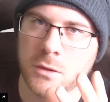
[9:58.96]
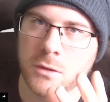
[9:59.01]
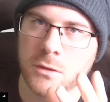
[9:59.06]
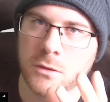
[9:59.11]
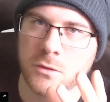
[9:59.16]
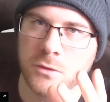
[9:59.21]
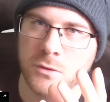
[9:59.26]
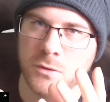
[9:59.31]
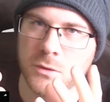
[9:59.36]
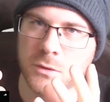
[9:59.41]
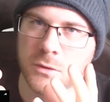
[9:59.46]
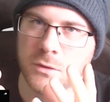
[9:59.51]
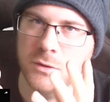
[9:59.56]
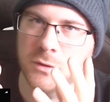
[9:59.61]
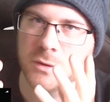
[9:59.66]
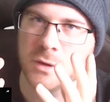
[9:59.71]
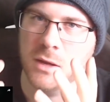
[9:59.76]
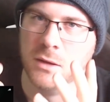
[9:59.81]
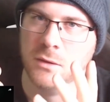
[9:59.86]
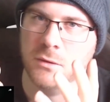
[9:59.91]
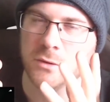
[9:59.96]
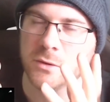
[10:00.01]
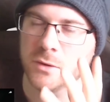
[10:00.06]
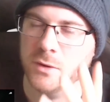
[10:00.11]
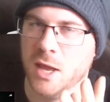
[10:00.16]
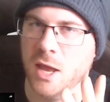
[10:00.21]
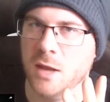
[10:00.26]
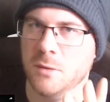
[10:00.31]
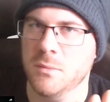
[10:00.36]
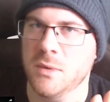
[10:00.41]
Do you
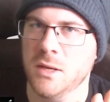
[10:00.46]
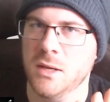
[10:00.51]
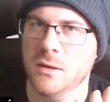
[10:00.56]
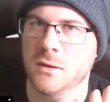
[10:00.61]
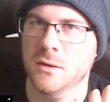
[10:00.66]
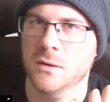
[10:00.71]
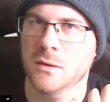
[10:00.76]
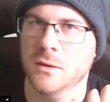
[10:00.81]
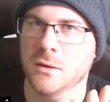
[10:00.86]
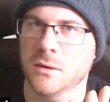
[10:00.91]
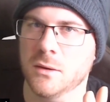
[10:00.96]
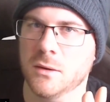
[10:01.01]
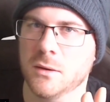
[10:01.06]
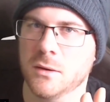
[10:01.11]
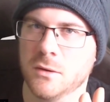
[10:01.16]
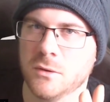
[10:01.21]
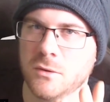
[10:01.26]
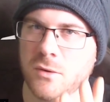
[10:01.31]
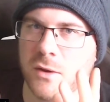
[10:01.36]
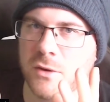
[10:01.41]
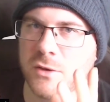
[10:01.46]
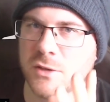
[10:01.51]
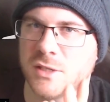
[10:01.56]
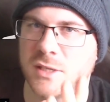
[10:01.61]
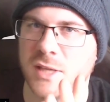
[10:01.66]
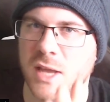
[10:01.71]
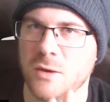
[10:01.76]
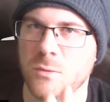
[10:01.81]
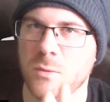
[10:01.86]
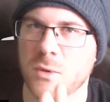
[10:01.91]
get me? Do you
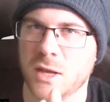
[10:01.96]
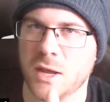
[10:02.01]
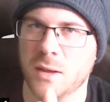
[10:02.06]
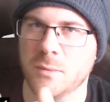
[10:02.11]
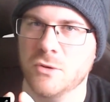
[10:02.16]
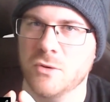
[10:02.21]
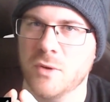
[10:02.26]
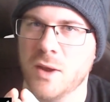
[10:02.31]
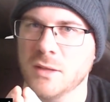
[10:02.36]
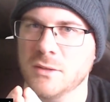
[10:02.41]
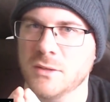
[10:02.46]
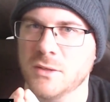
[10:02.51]
understand what I'm trying to